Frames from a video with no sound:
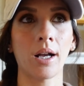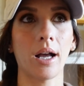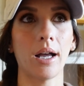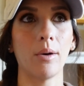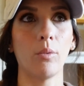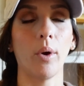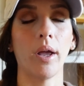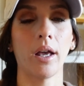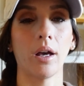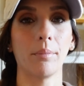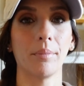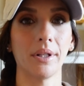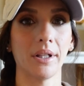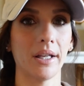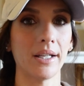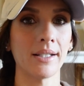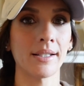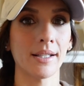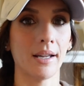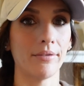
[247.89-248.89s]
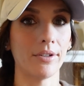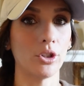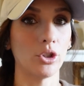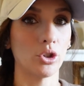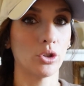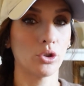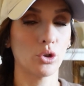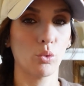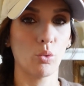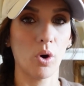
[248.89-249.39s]
I wake up at like
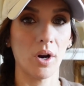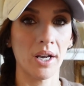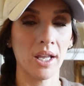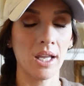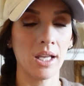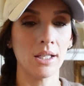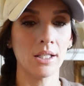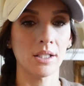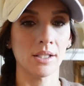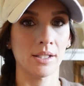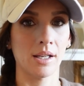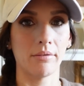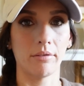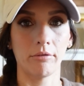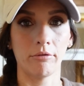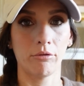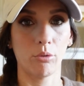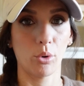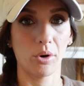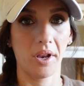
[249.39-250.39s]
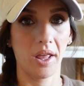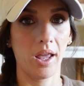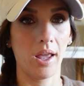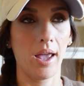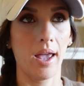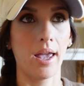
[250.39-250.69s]
7.20 to 7.40